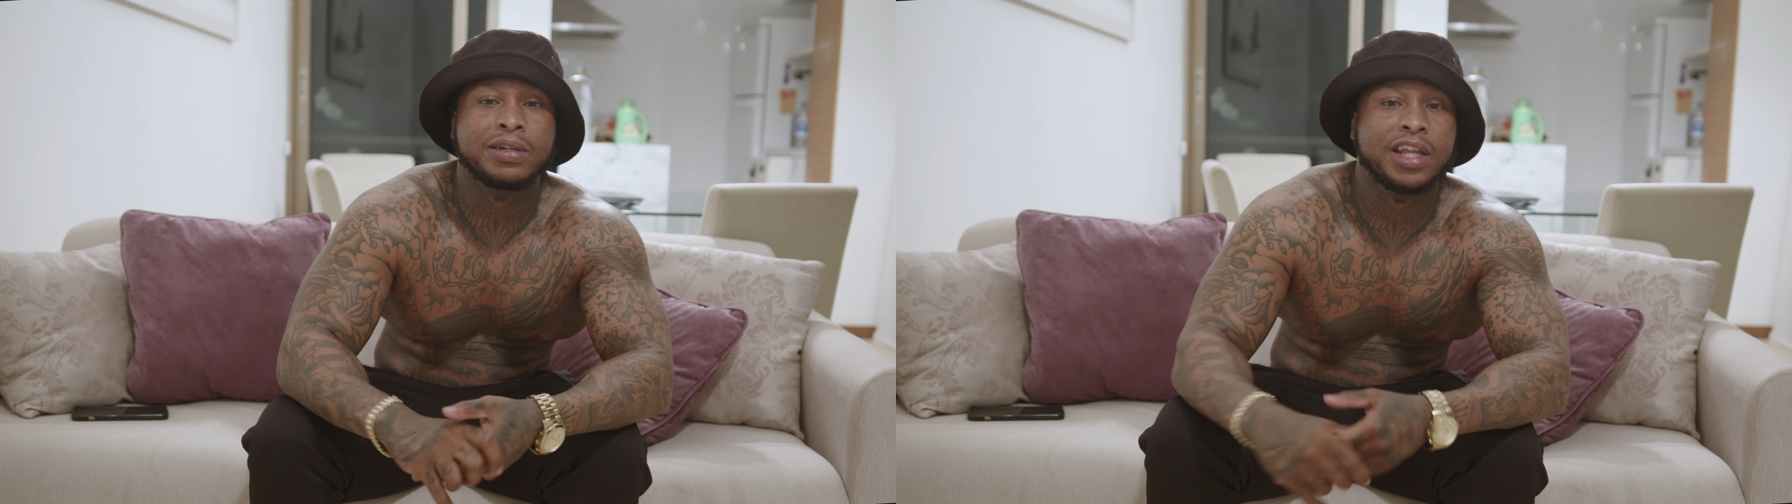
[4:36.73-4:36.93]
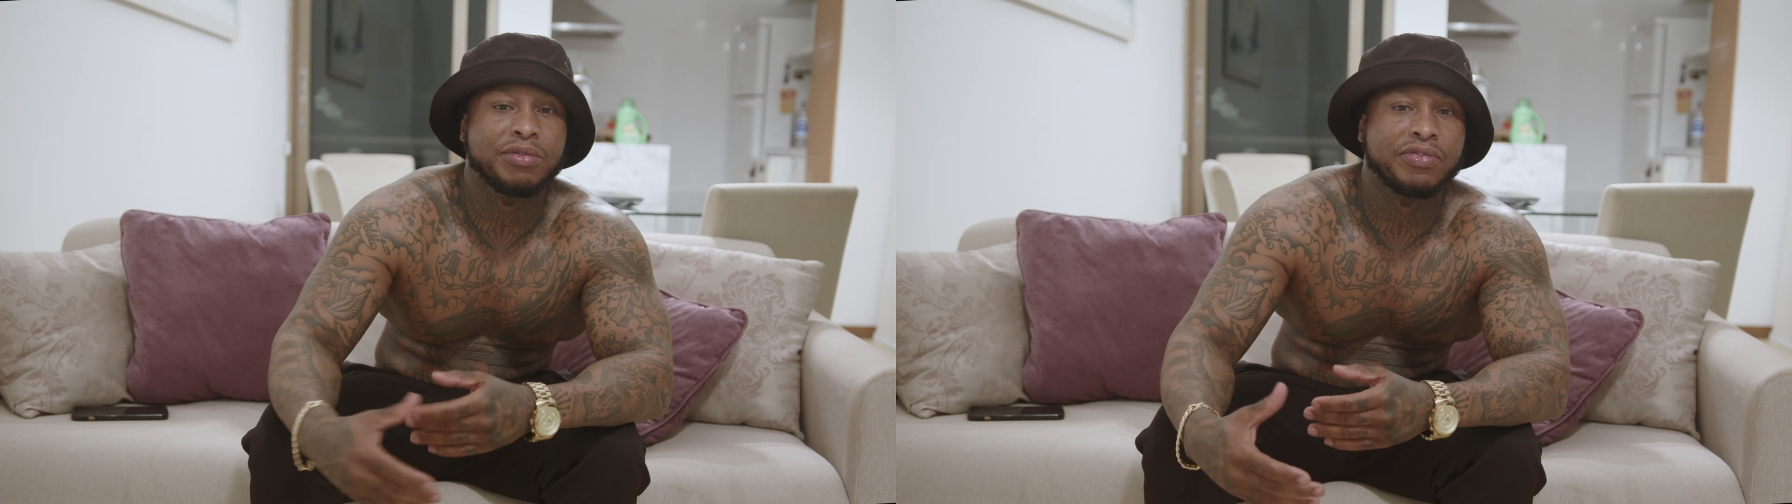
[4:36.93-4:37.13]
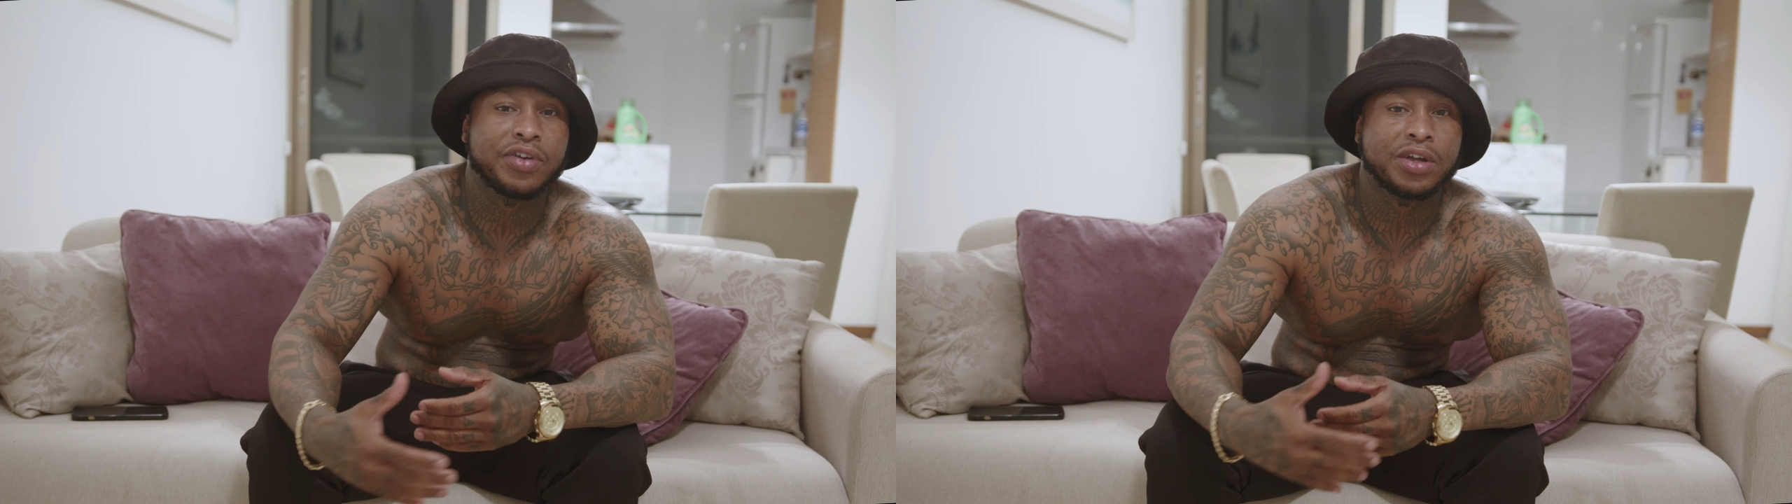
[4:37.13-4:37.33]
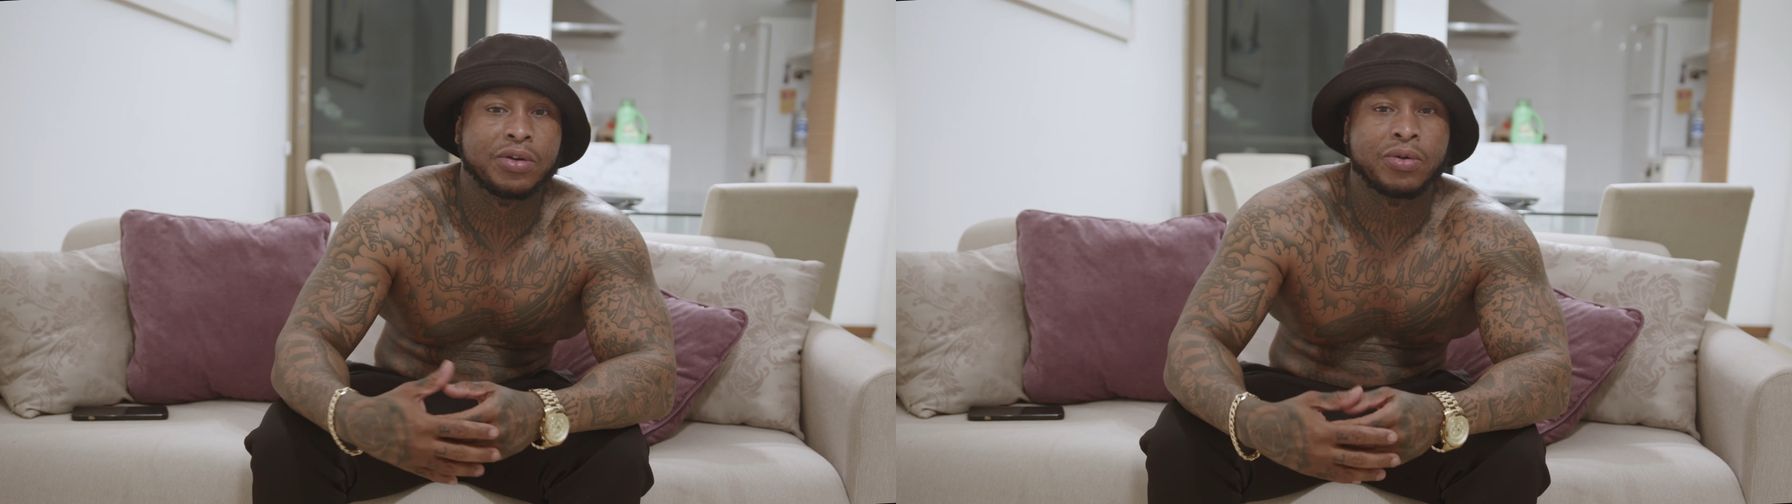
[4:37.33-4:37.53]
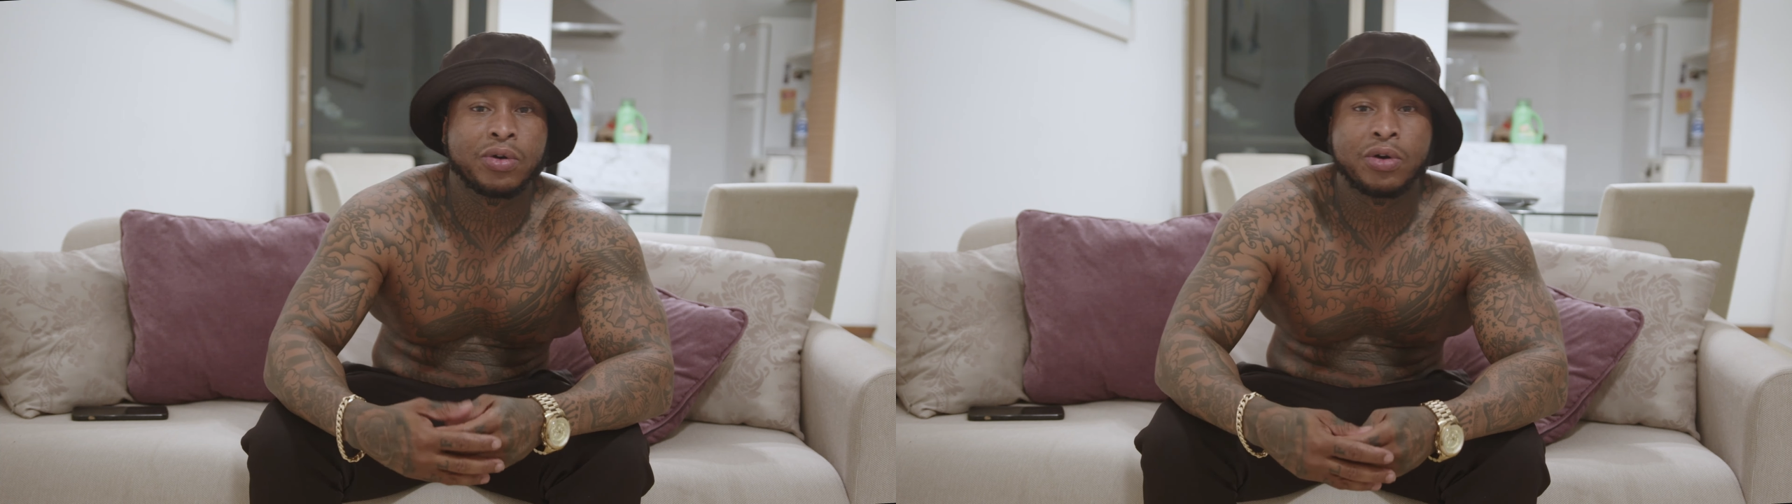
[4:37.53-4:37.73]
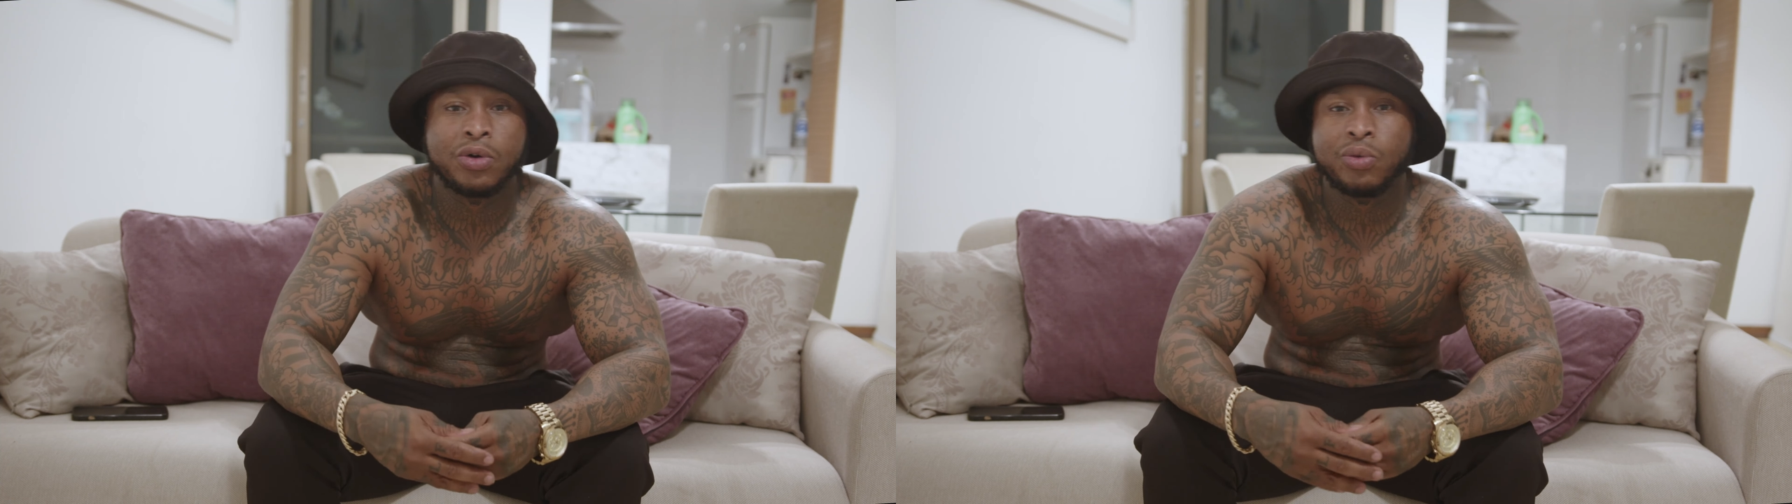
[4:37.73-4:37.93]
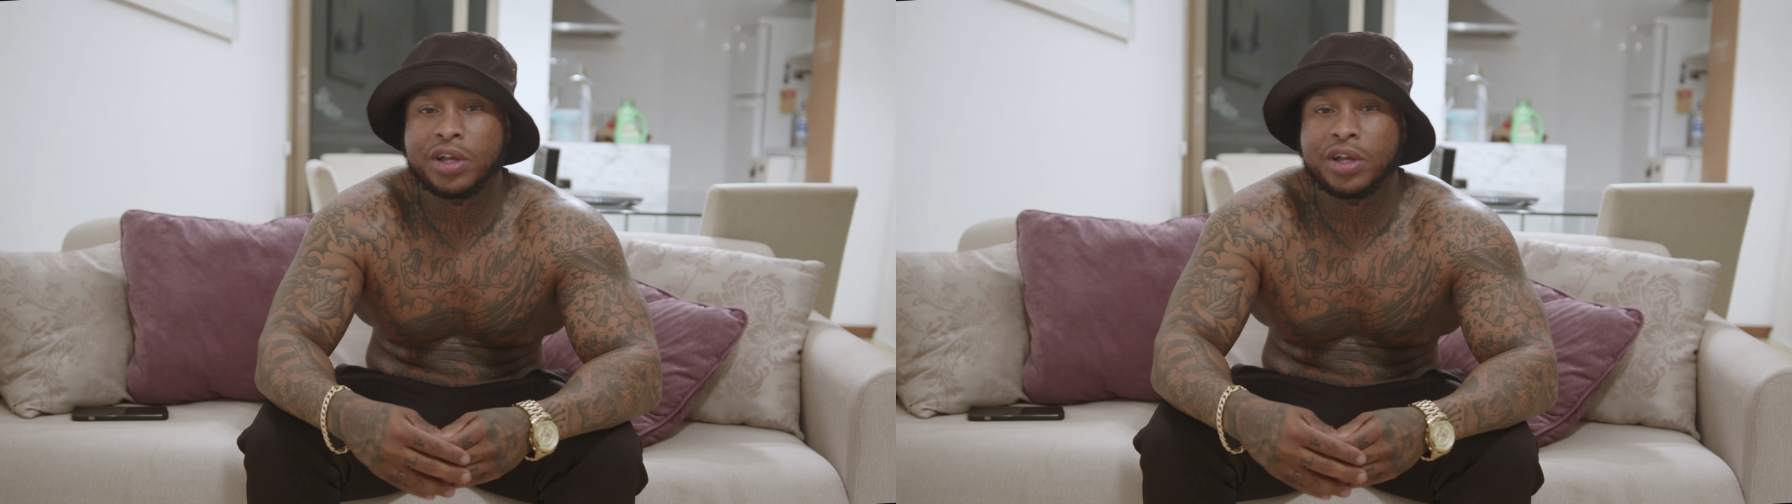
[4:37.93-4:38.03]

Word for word: Navy Federal,